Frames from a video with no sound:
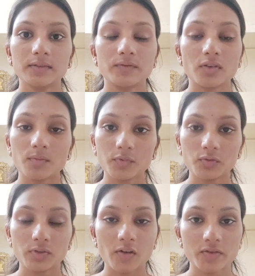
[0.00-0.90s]
From
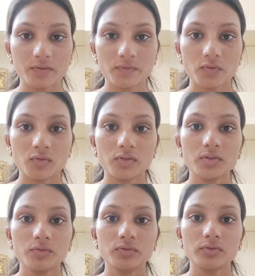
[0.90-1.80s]
2004 to